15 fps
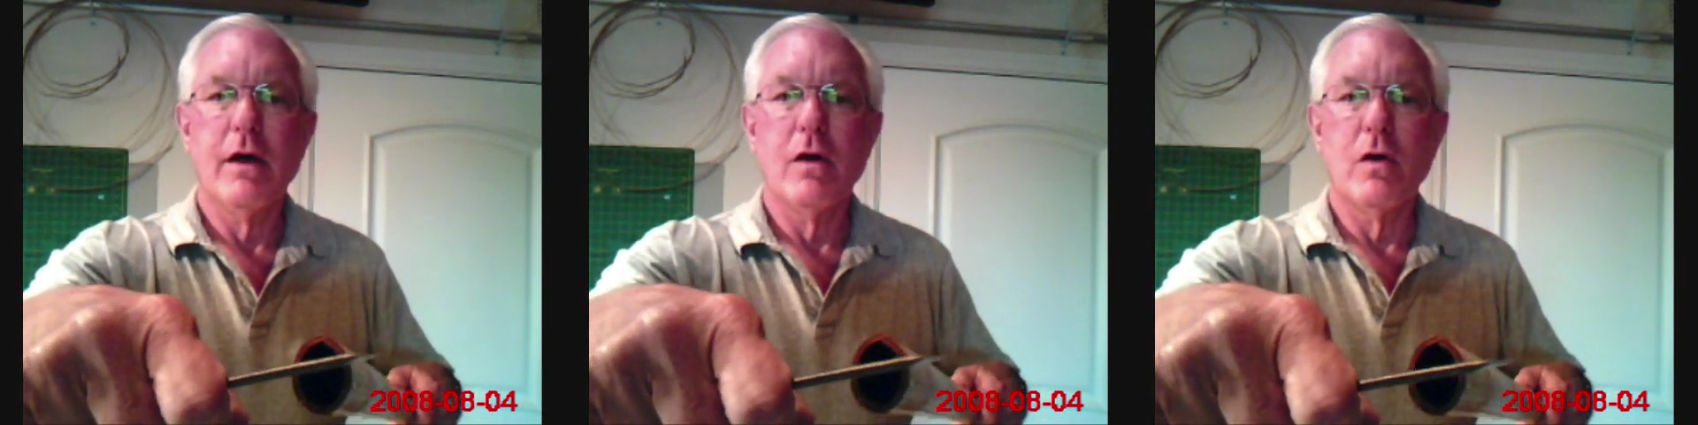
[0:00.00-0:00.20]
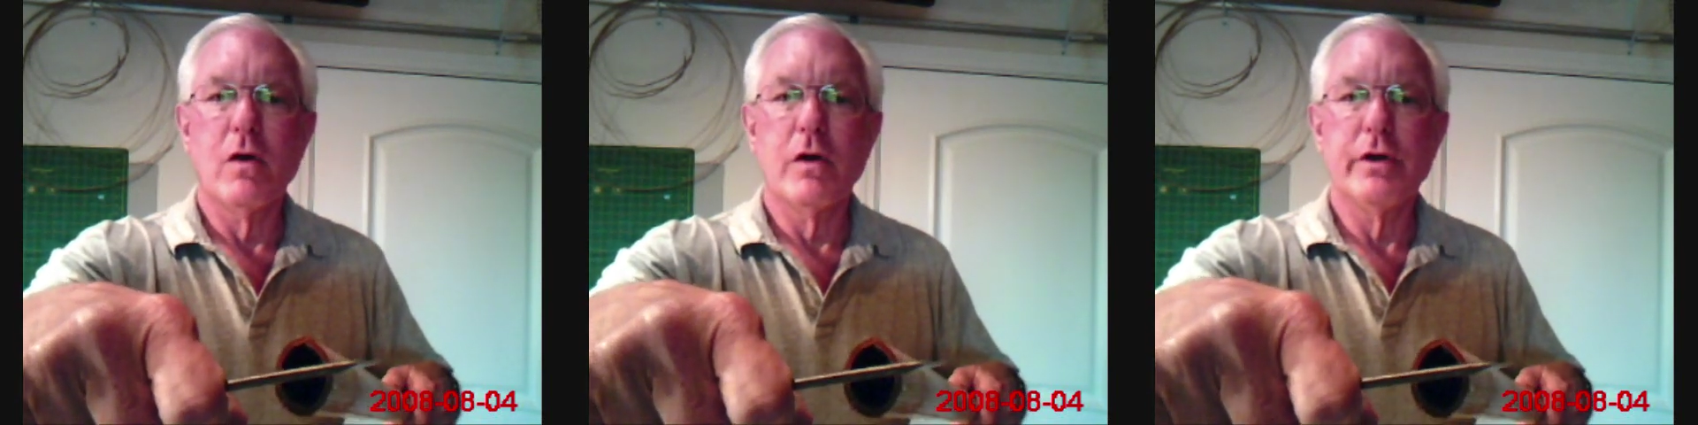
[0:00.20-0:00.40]

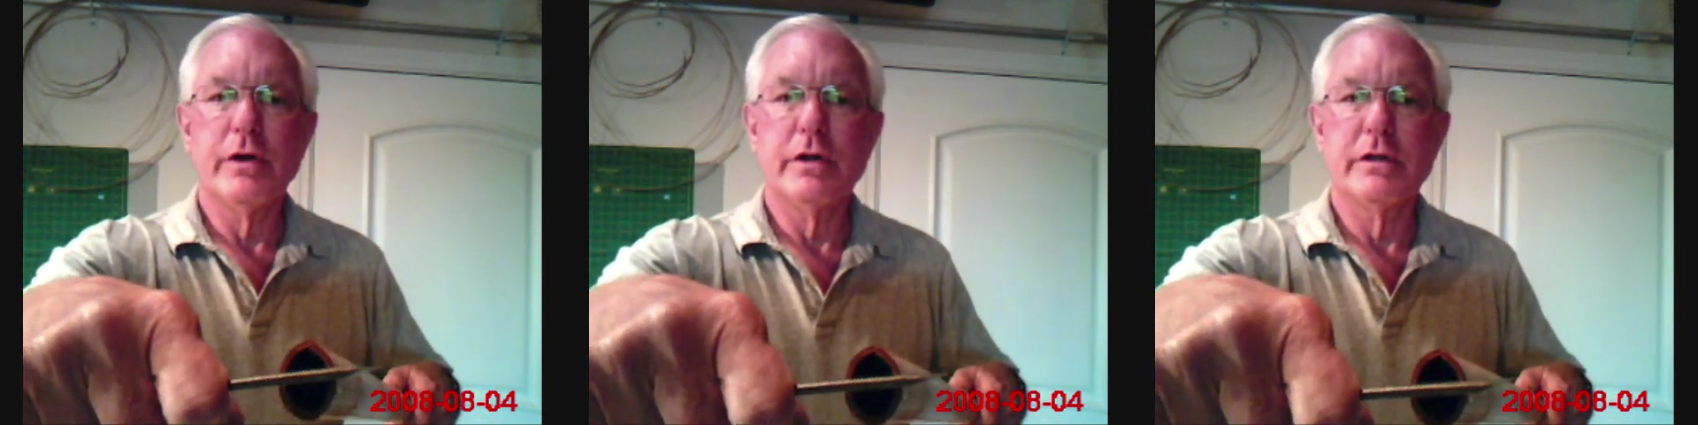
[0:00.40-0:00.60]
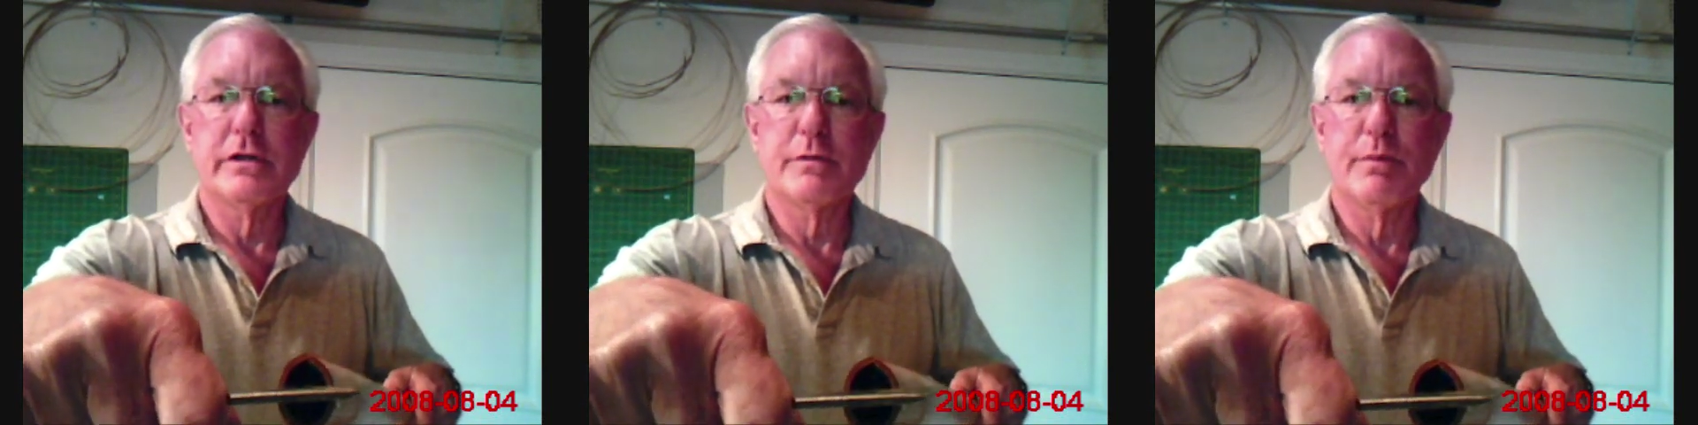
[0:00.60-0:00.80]
Or you
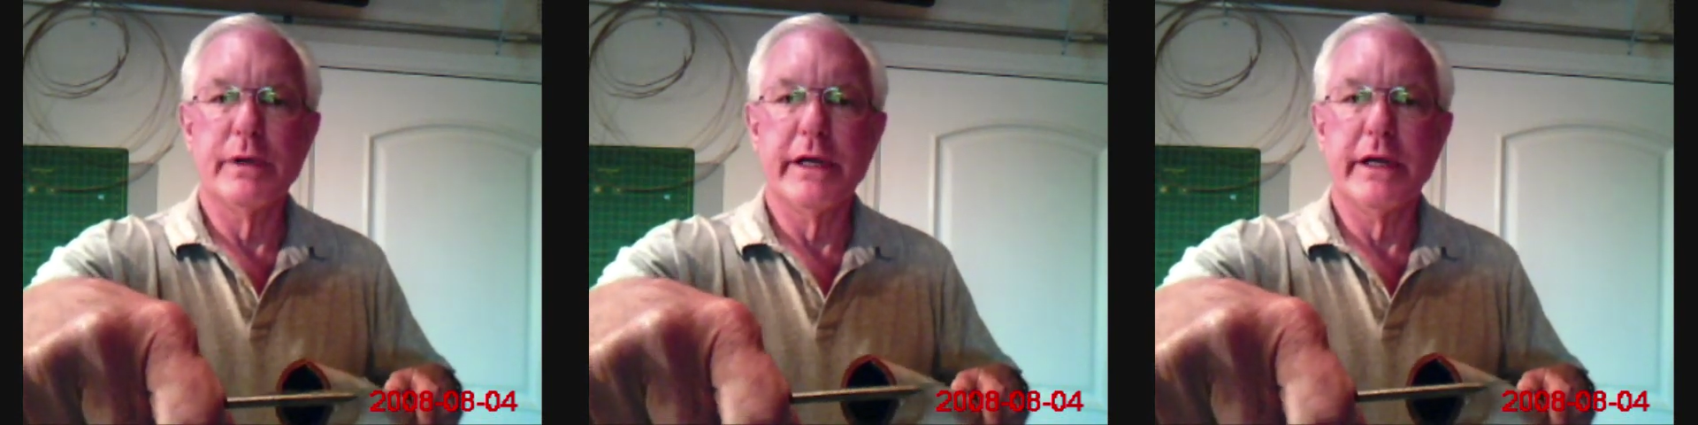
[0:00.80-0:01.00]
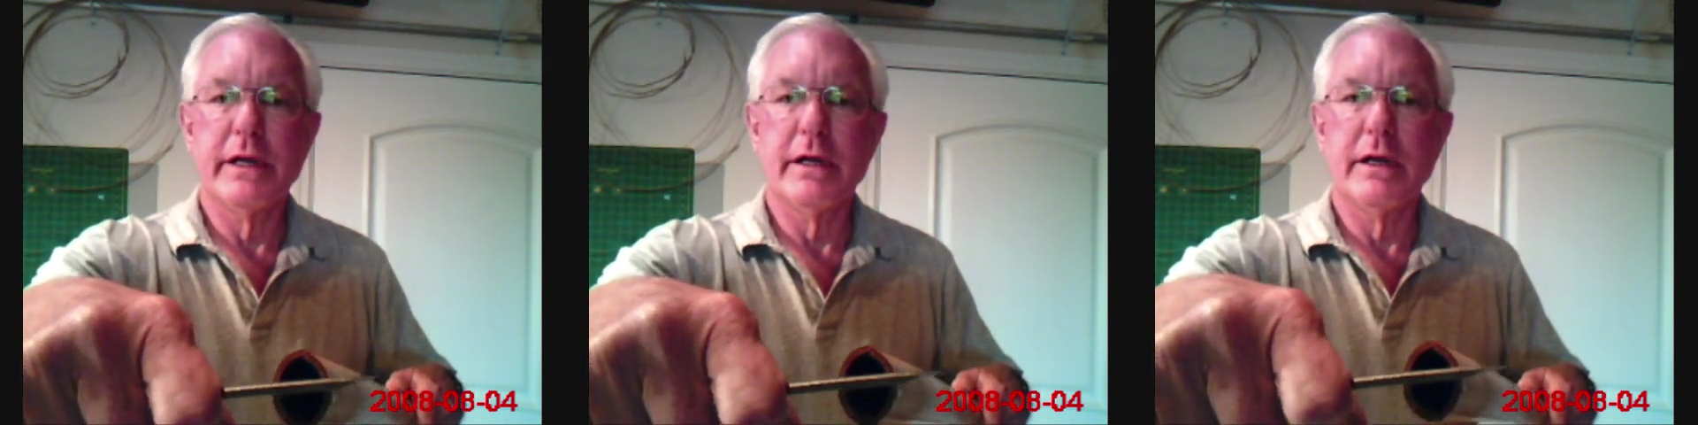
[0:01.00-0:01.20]
can
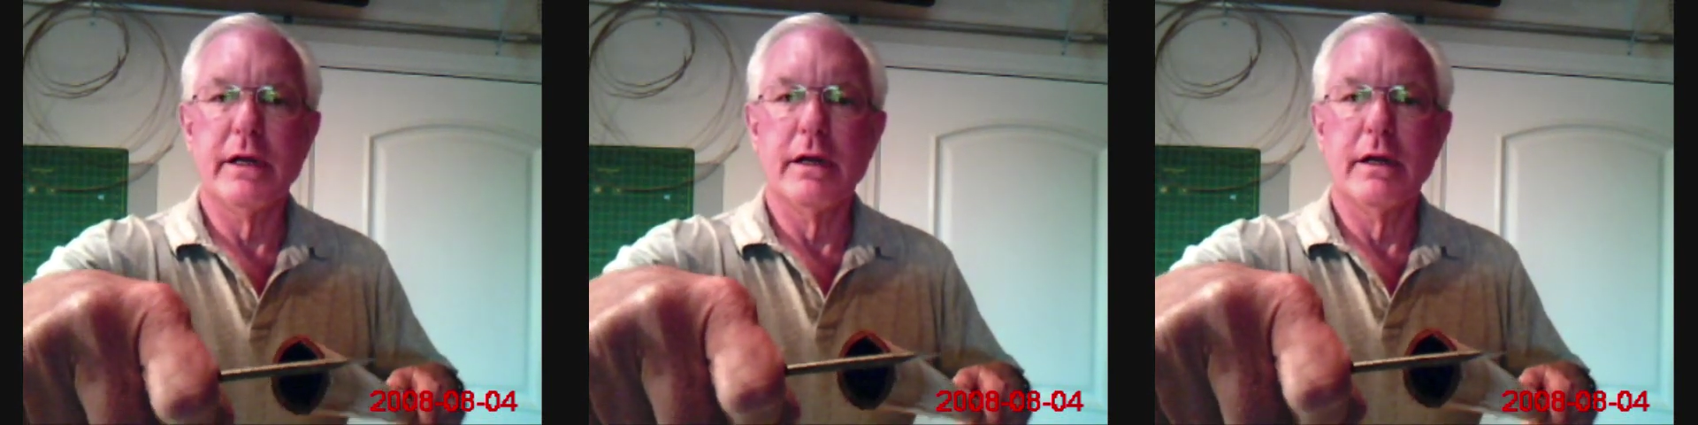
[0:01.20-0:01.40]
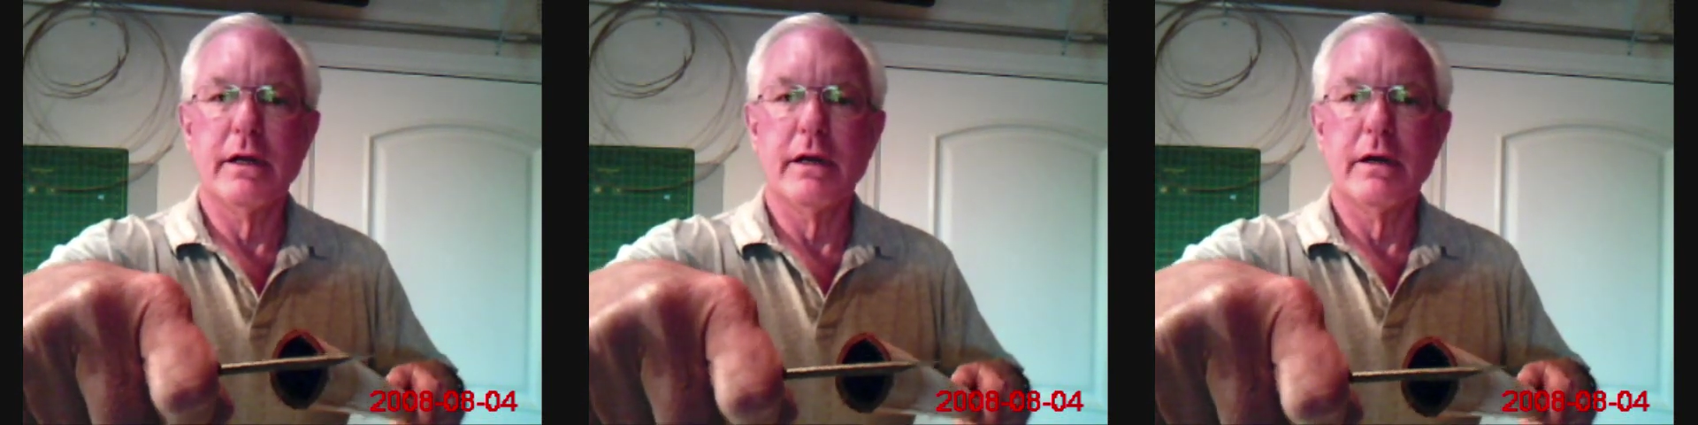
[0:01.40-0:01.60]
split it
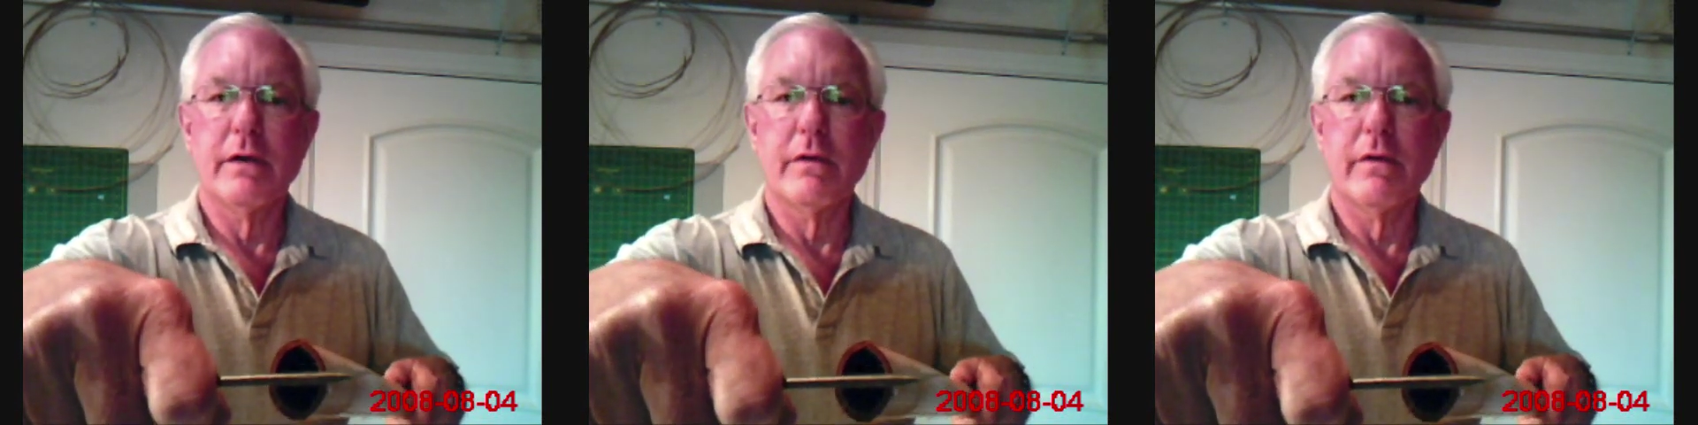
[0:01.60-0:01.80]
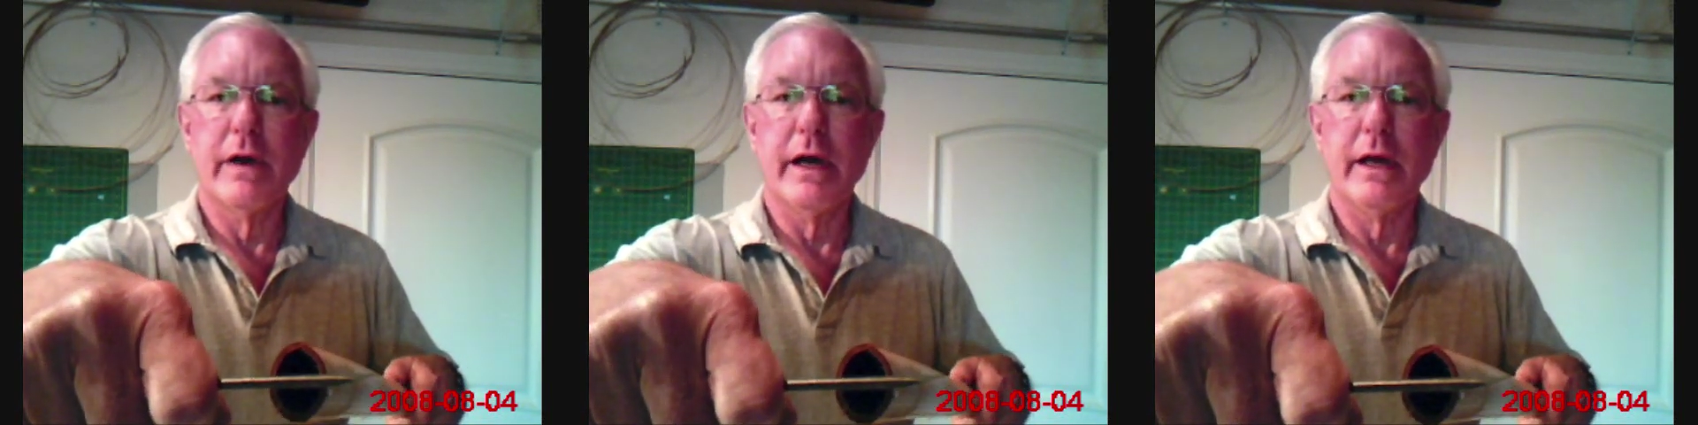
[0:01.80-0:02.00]

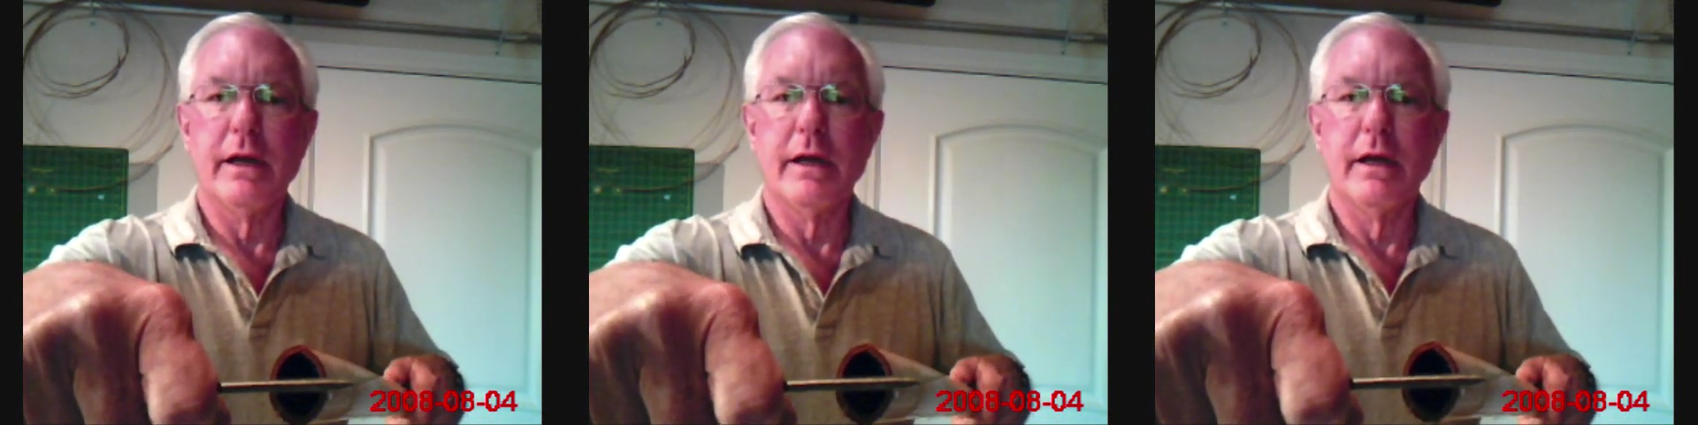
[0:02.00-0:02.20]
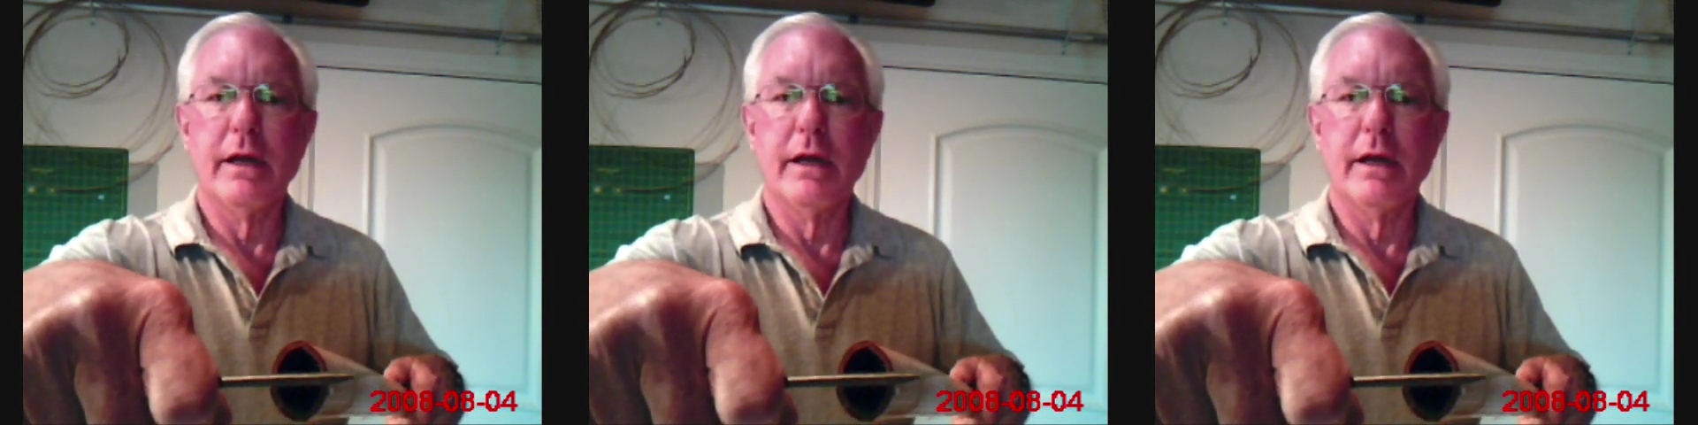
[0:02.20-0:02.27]
right